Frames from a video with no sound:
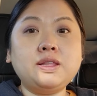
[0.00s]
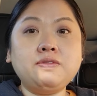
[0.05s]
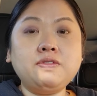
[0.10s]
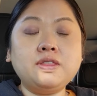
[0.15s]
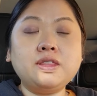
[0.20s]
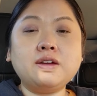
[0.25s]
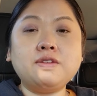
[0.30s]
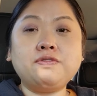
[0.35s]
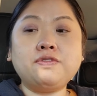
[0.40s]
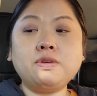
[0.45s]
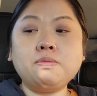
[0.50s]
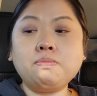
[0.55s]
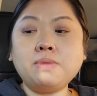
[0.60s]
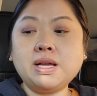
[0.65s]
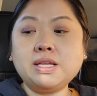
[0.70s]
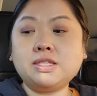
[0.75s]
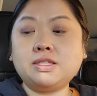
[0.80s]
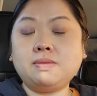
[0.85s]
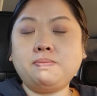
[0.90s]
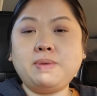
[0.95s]
living there for
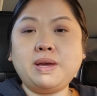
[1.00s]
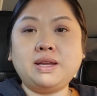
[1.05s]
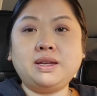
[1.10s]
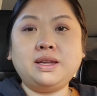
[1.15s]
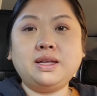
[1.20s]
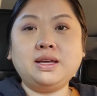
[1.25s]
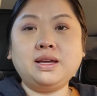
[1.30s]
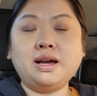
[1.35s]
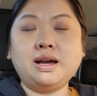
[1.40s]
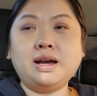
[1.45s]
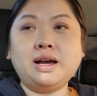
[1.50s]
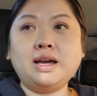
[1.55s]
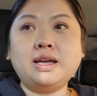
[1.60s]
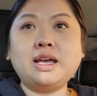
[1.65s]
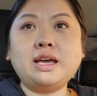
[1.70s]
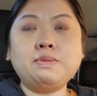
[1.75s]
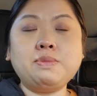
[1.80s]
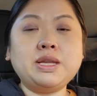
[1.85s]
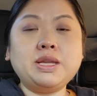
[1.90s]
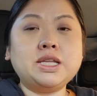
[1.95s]
months depending on,
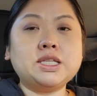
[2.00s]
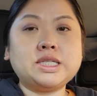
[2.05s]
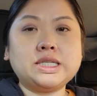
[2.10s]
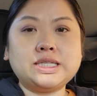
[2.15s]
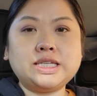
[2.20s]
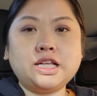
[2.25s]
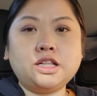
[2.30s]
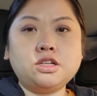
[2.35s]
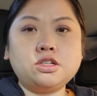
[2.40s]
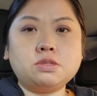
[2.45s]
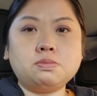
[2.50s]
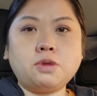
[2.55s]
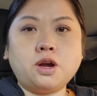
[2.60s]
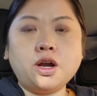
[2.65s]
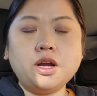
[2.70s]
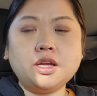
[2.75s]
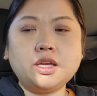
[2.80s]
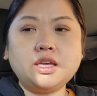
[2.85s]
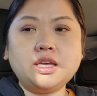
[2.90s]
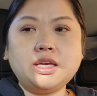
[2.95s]
I mean, it's a seller's
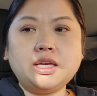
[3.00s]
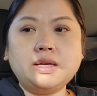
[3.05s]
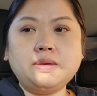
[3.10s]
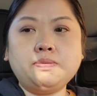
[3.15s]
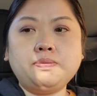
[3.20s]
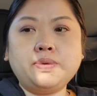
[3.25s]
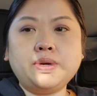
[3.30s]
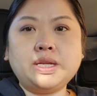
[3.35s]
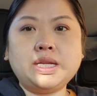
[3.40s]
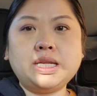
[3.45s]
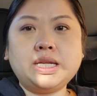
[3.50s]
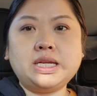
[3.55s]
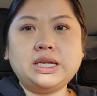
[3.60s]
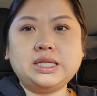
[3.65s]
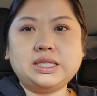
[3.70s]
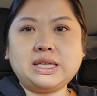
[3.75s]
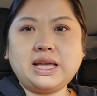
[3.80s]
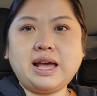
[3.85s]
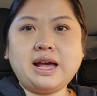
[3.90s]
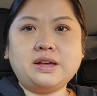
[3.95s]
market, but it
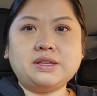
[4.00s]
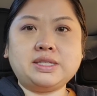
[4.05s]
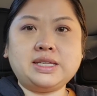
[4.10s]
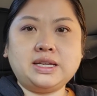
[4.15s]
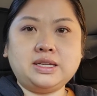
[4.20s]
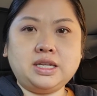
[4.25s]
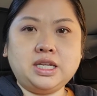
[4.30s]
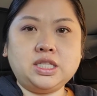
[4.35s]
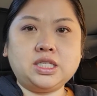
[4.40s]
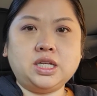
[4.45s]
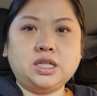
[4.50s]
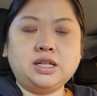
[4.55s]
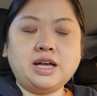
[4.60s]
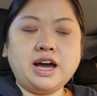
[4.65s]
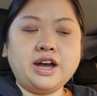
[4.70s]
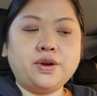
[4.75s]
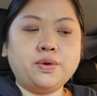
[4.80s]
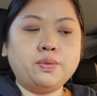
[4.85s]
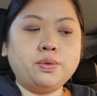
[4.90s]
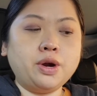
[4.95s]
is a house that needs a
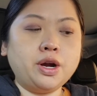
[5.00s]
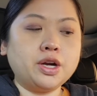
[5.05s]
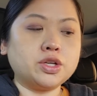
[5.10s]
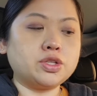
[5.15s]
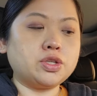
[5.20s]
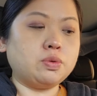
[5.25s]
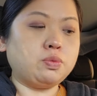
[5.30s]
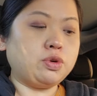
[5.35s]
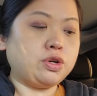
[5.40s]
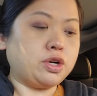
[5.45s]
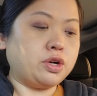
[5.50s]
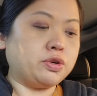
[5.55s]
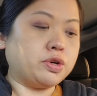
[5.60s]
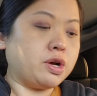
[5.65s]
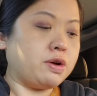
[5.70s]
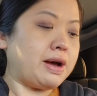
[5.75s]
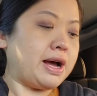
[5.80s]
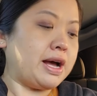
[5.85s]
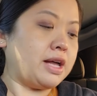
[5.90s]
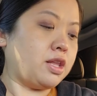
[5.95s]
lot of work. So we don't
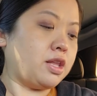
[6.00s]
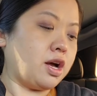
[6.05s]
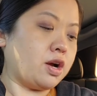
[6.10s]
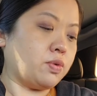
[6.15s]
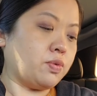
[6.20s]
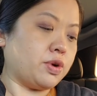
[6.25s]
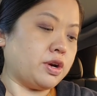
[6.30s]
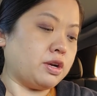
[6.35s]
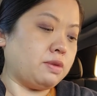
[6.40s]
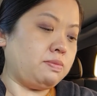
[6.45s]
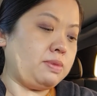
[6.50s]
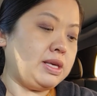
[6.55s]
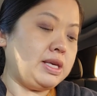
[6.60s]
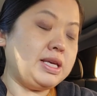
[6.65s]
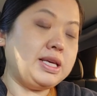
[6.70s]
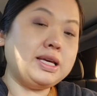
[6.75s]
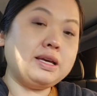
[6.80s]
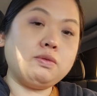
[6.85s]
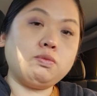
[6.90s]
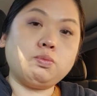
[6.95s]
know how long we're going to
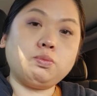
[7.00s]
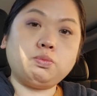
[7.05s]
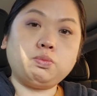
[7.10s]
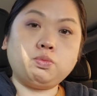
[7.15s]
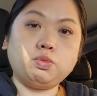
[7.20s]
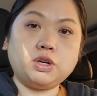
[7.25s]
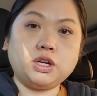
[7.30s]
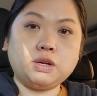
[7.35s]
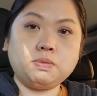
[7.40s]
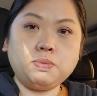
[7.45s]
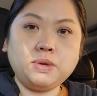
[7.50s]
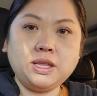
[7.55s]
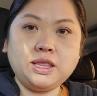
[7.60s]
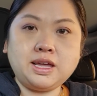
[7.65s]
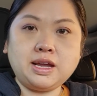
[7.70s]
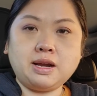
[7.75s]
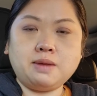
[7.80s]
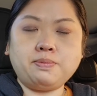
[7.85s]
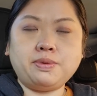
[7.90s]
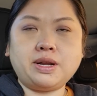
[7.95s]
be we're gonna be
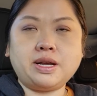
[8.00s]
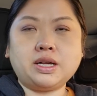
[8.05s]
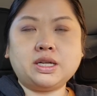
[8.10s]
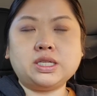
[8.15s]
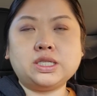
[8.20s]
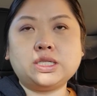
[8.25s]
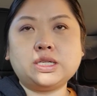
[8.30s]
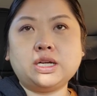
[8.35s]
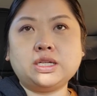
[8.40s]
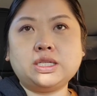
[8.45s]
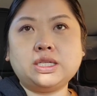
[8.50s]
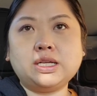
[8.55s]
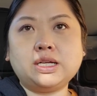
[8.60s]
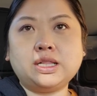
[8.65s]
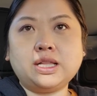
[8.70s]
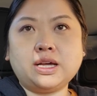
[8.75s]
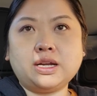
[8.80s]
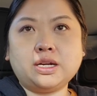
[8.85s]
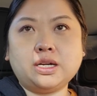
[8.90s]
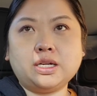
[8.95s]
there but i'm gonna start to
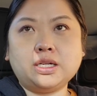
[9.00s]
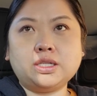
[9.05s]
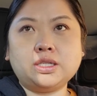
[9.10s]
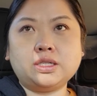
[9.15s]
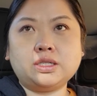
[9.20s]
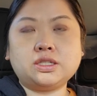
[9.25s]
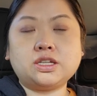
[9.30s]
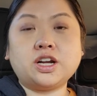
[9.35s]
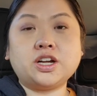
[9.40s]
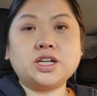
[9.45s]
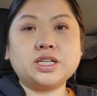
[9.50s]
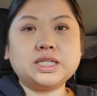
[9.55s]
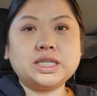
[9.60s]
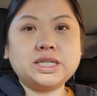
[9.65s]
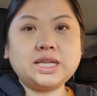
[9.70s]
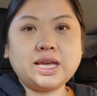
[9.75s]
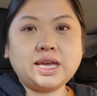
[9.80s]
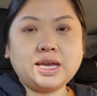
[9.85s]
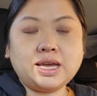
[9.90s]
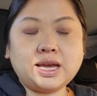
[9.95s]
declutter starting
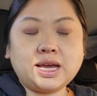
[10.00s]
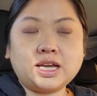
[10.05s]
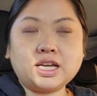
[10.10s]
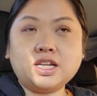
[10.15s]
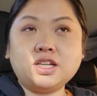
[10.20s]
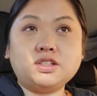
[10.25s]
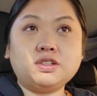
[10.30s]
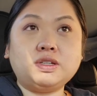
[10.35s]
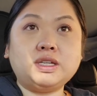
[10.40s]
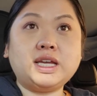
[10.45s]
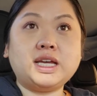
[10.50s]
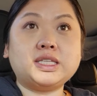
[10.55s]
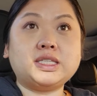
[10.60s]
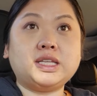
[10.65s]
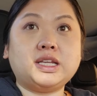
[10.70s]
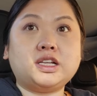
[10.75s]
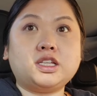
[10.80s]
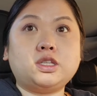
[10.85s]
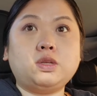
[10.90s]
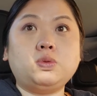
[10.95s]
today i couldn't do it
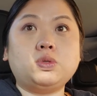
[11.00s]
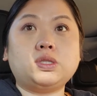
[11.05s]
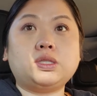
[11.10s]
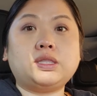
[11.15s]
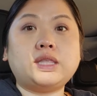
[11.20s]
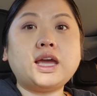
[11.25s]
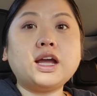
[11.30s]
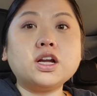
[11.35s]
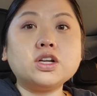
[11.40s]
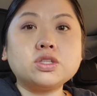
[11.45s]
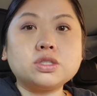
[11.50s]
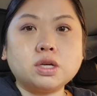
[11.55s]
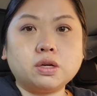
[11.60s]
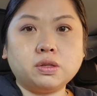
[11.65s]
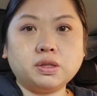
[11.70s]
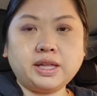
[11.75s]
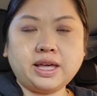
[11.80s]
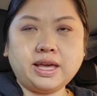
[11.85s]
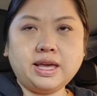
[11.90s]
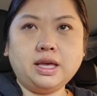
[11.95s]
yesterday because he was there so
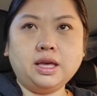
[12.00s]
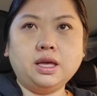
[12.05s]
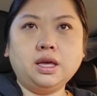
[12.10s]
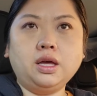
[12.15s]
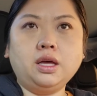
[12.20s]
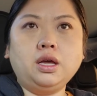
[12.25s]
late